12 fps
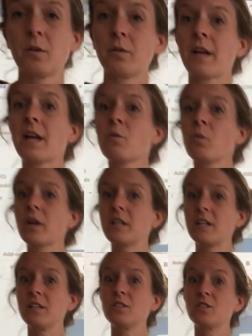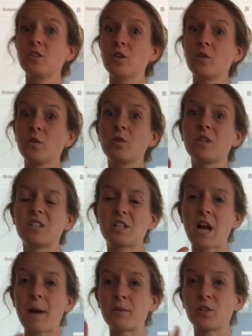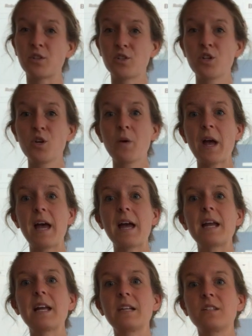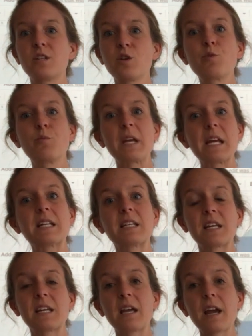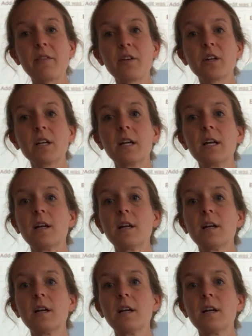Okay, we're gonna do chapters 2A and 2B together.